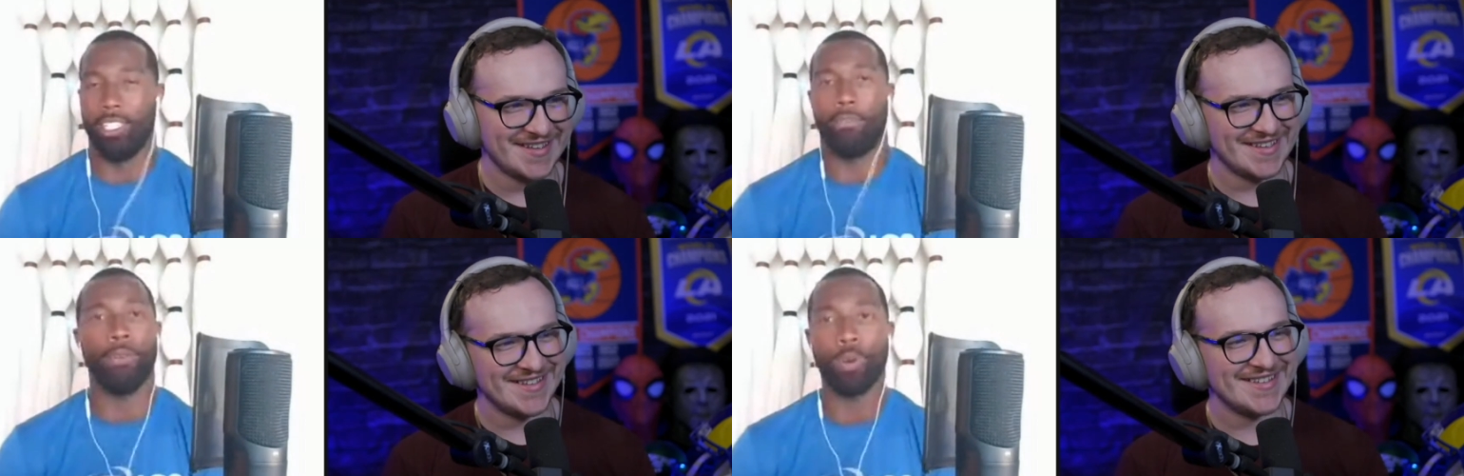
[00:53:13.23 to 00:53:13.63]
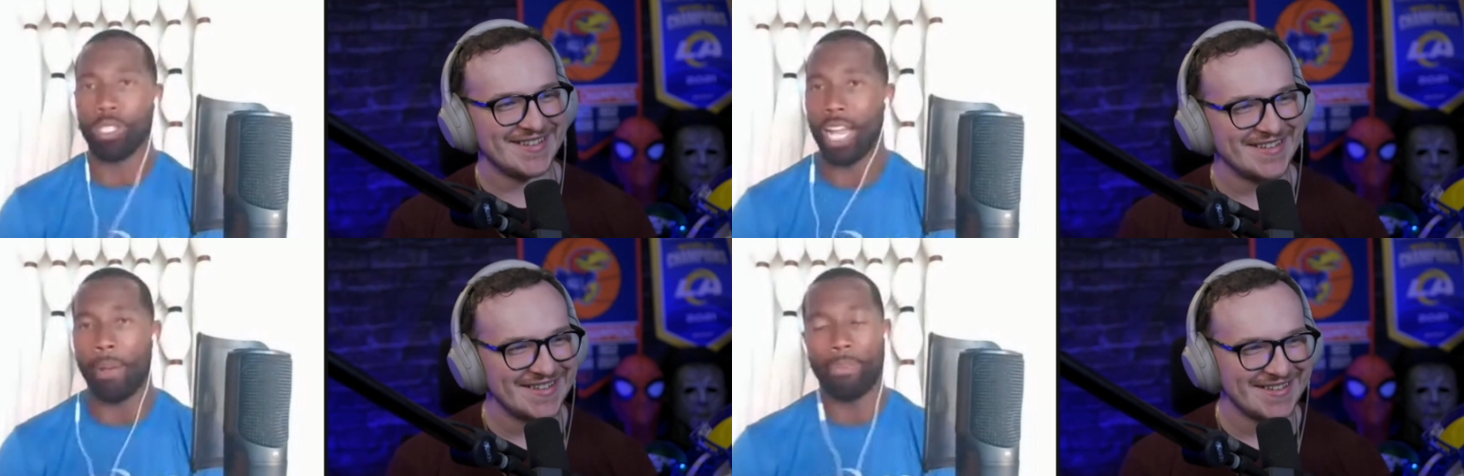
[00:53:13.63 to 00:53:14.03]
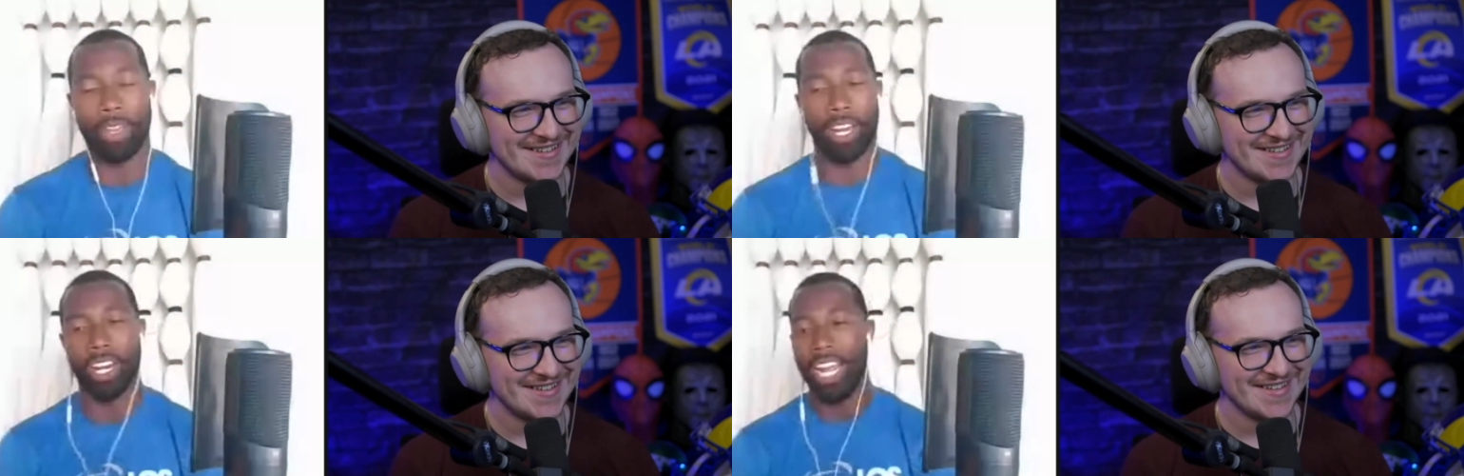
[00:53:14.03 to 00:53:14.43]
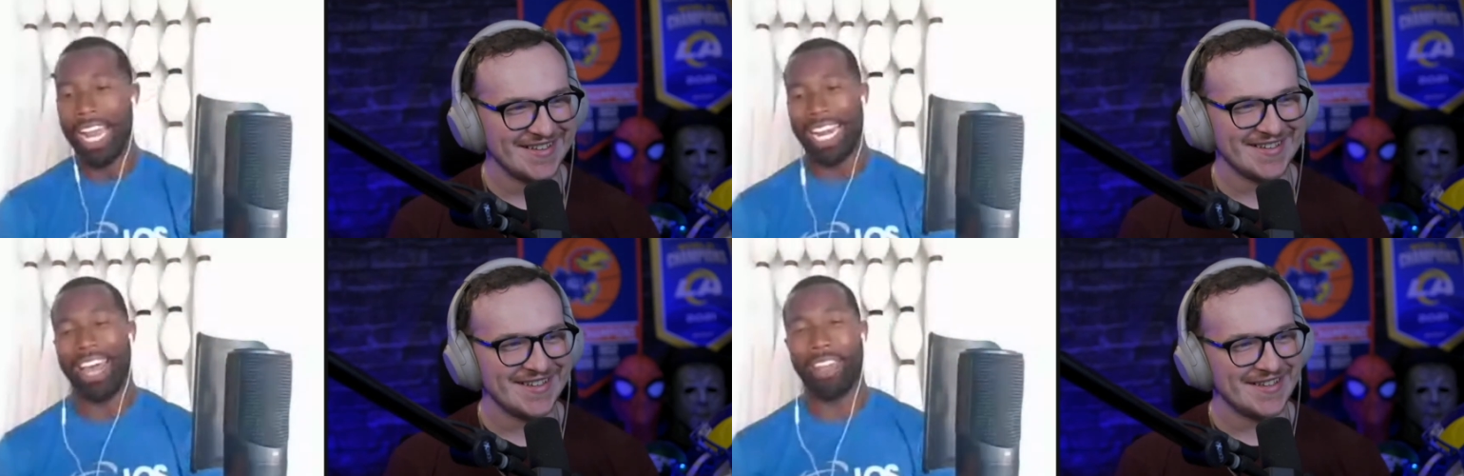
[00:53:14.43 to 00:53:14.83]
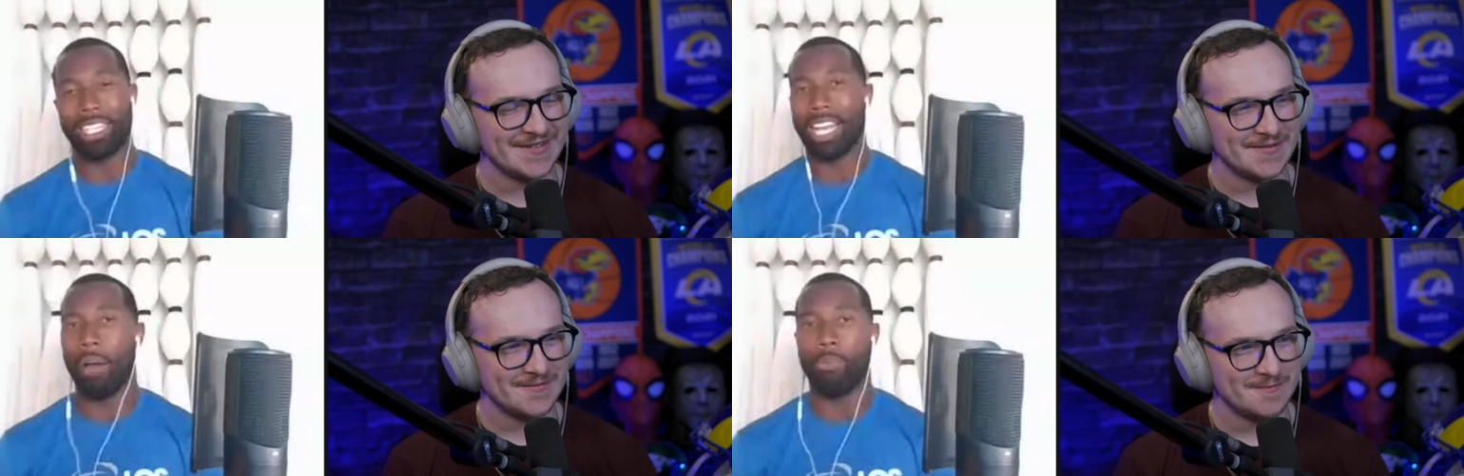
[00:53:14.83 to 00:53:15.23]
Speaker 1: just full stop there. Now
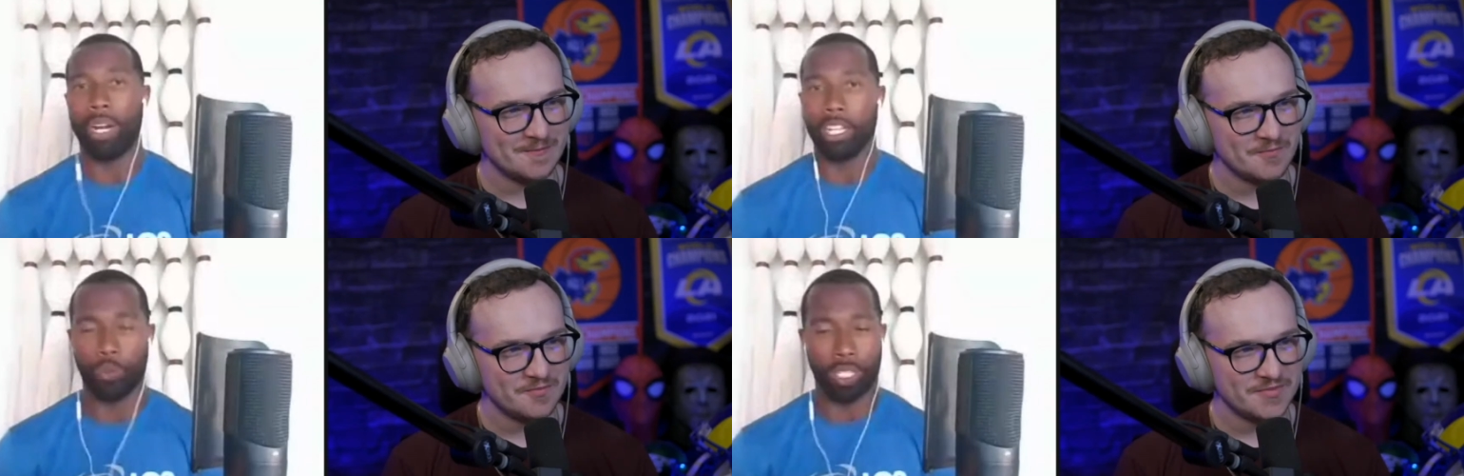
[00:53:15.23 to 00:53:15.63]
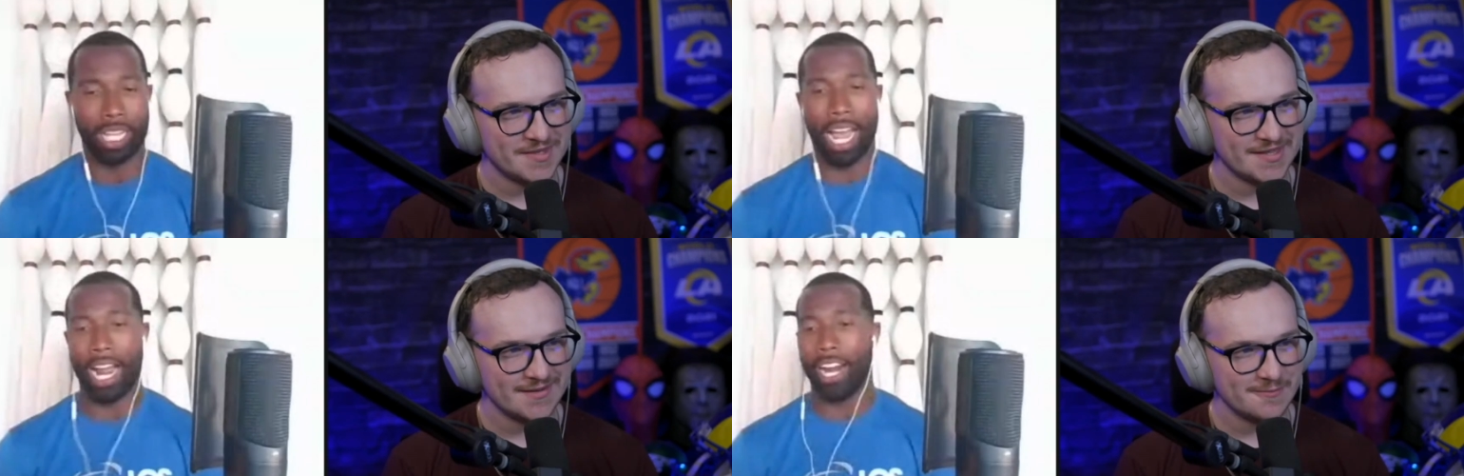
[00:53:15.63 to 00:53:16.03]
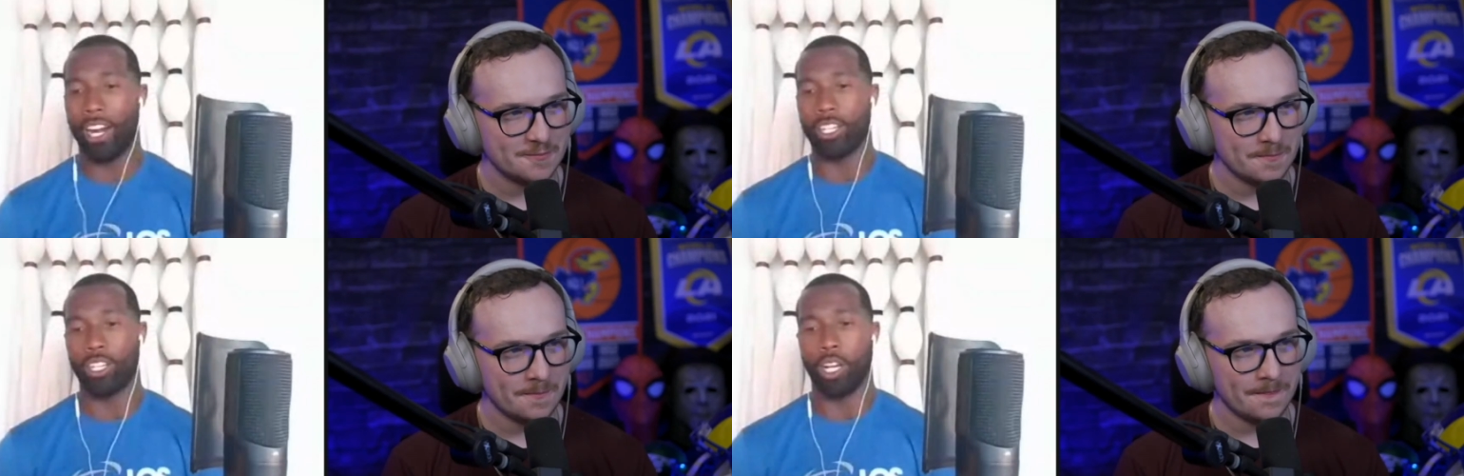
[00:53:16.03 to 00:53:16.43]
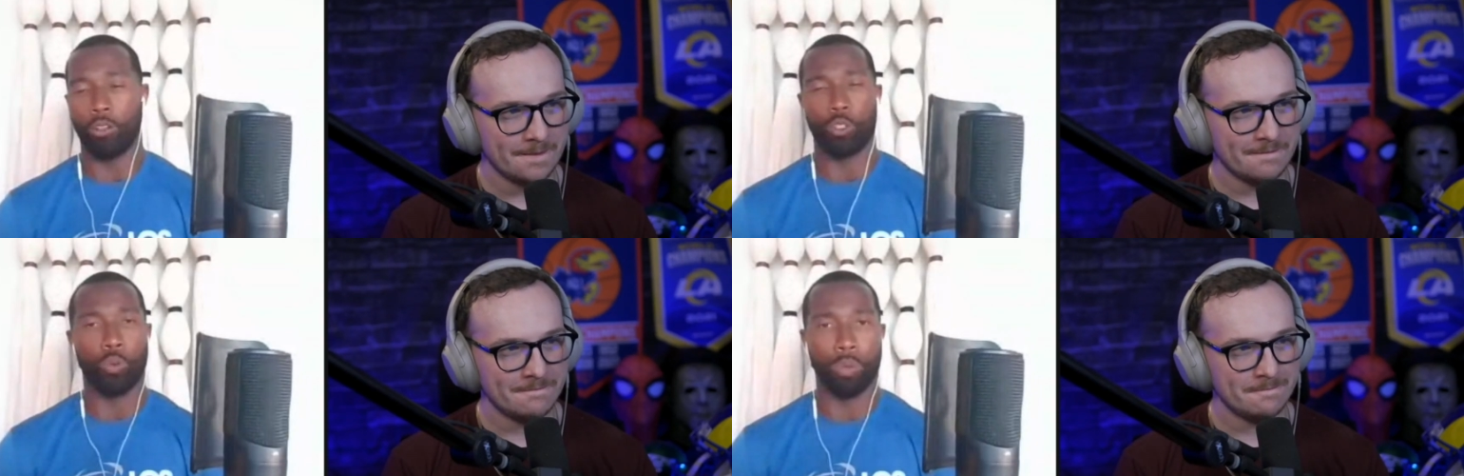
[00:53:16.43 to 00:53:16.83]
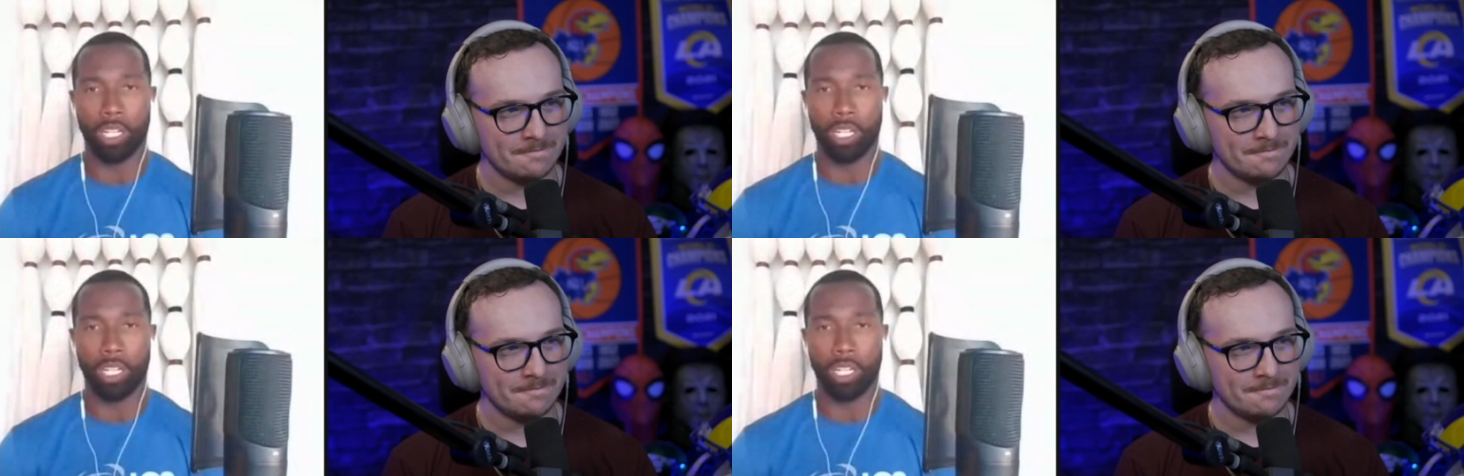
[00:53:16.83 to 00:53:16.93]
that Tom Brady's retired, you know, Drew